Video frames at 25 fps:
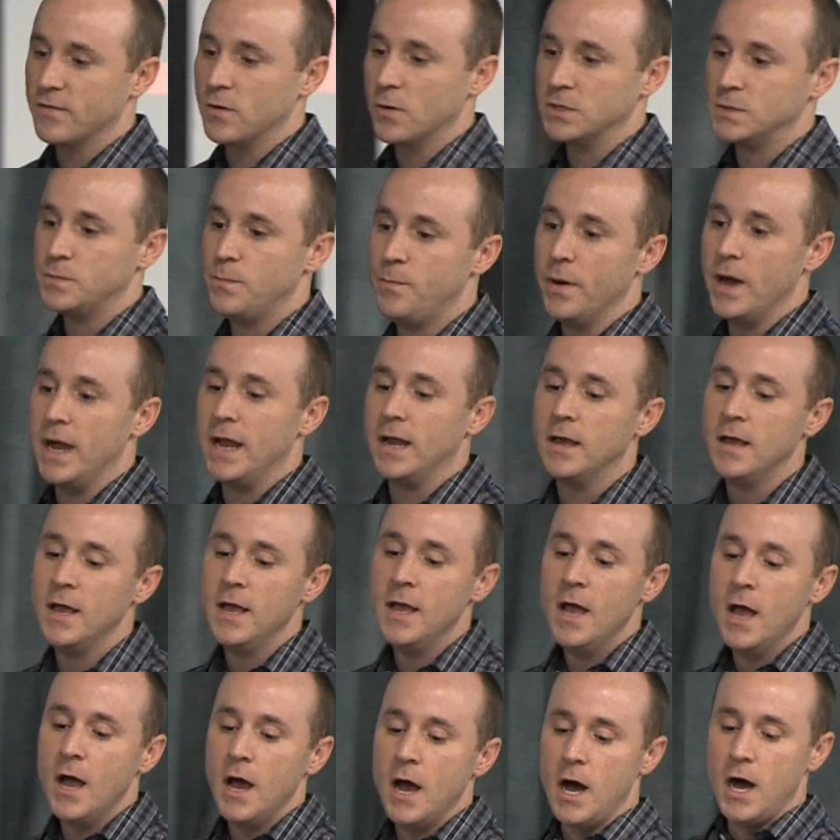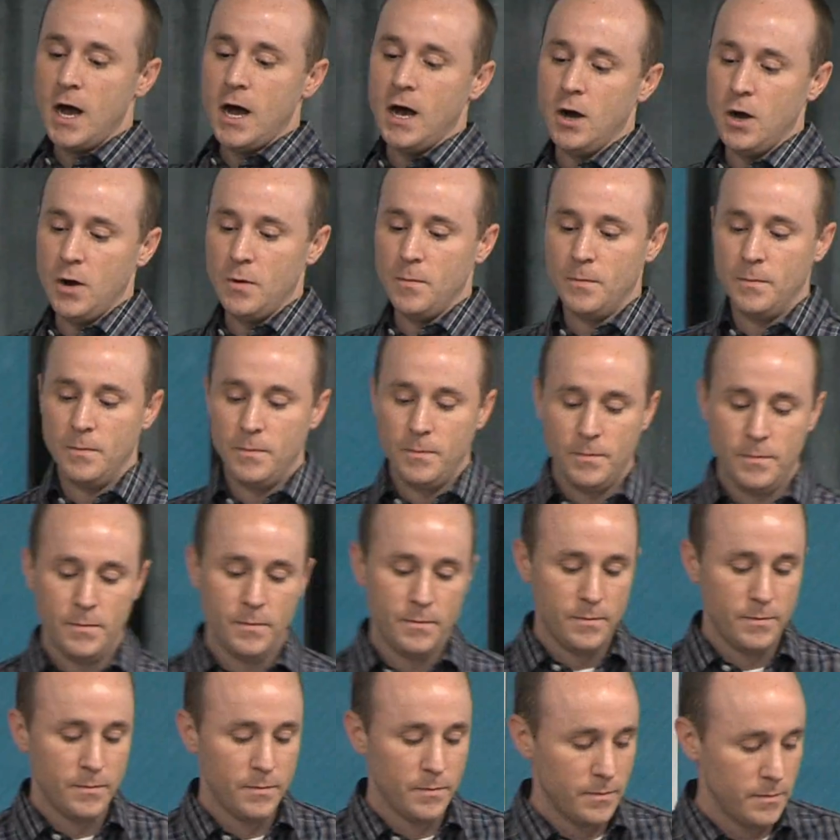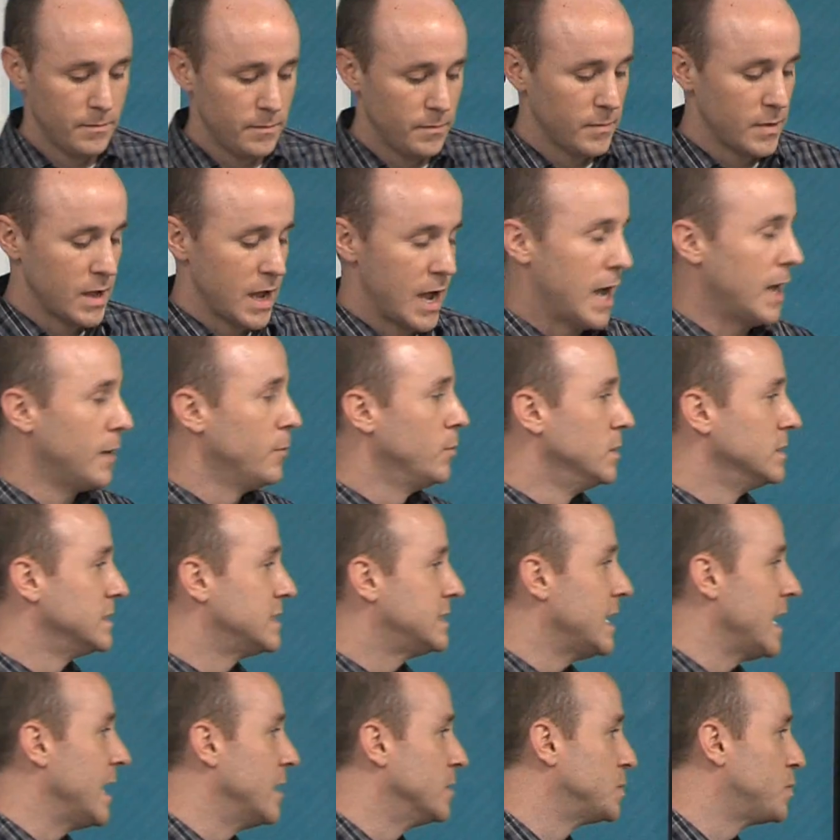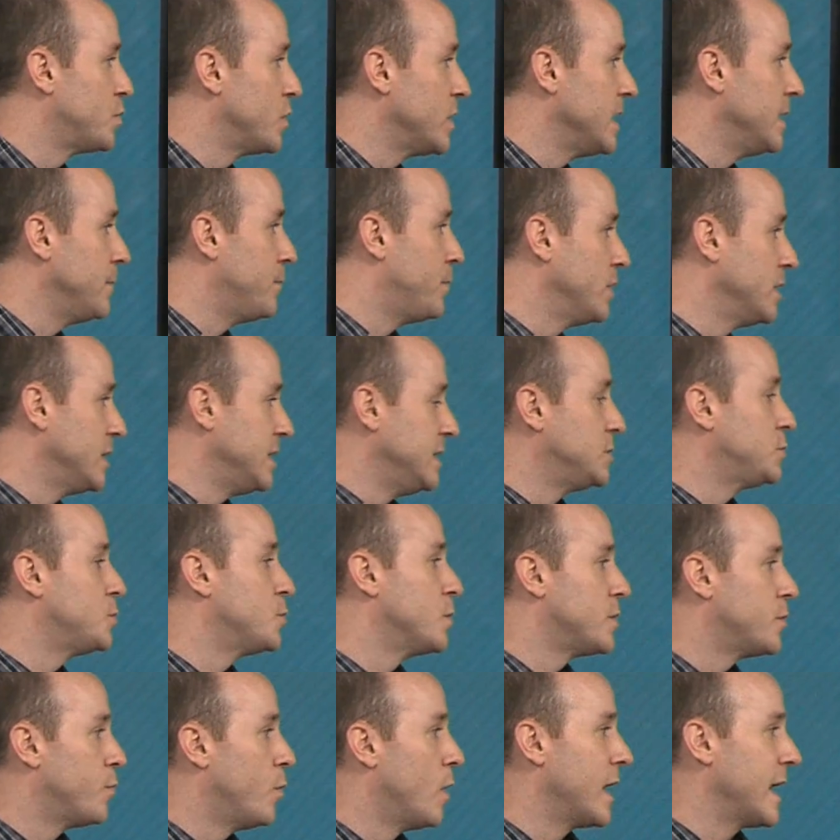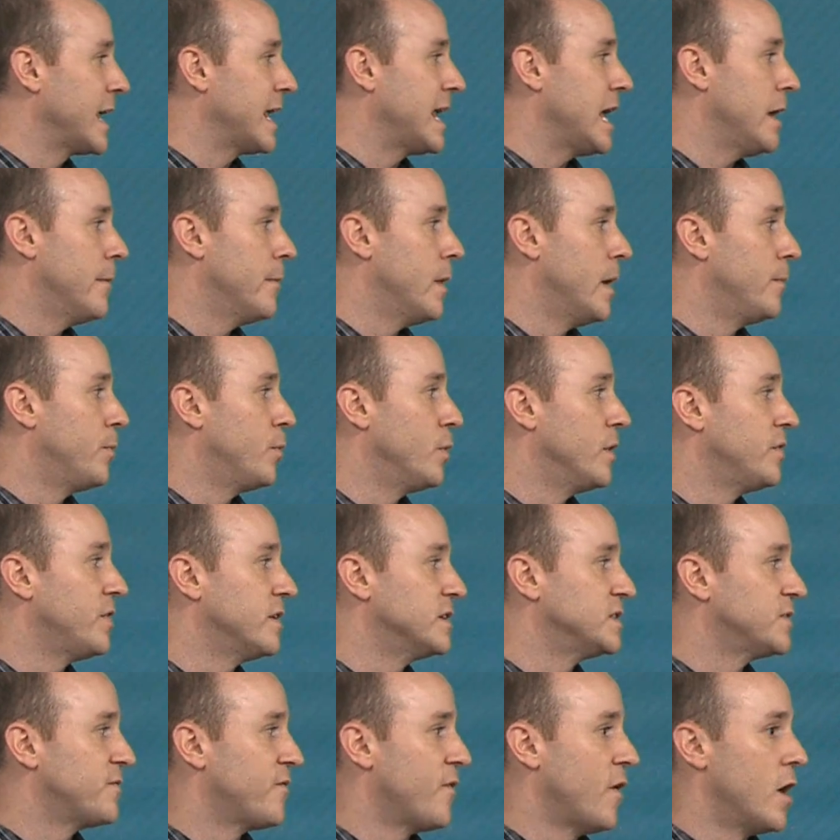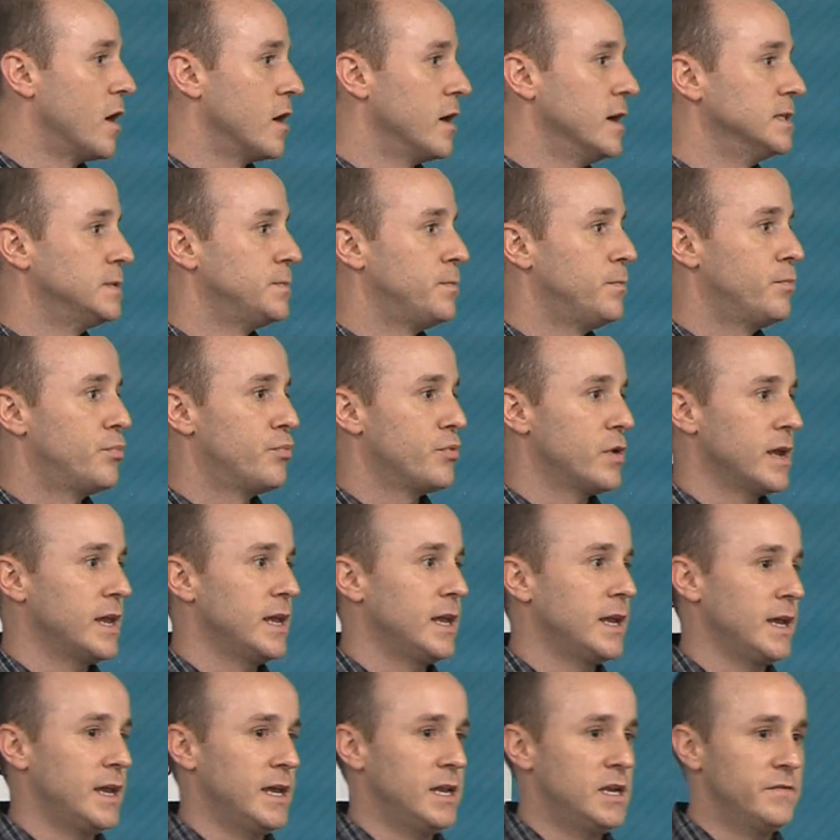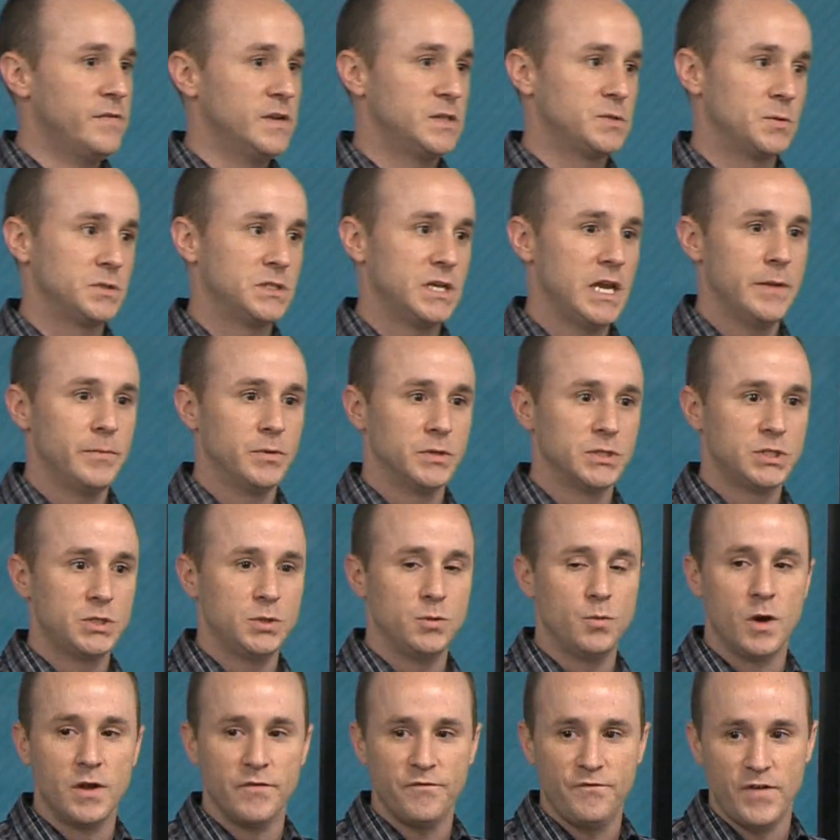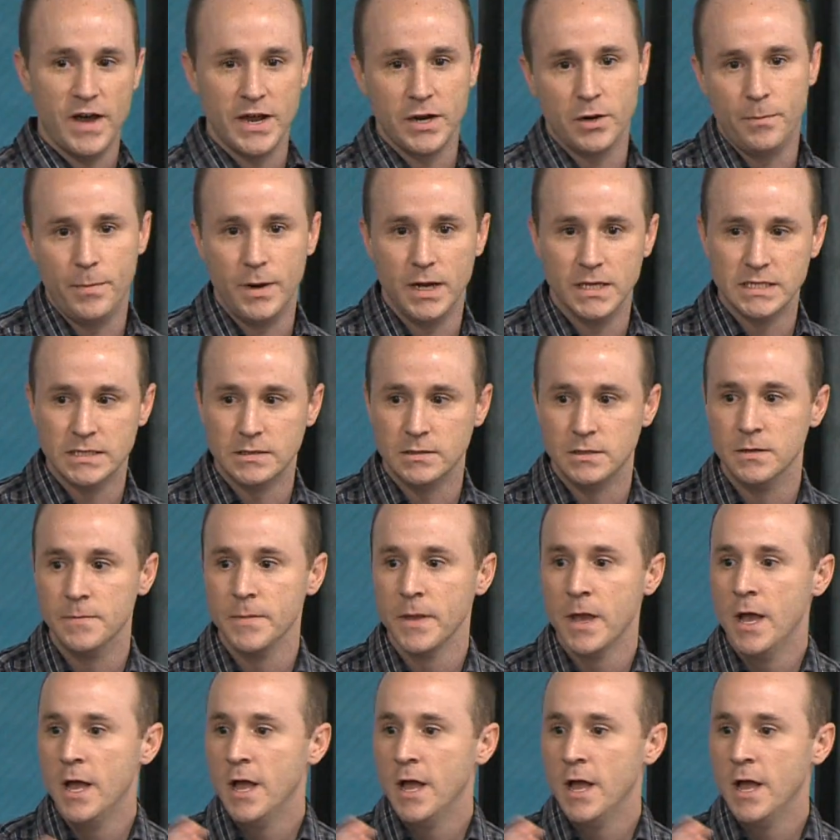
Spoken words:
course. But I will say I was pretty pleased with what I came up with as far as bringing individual tables to one final puzzle.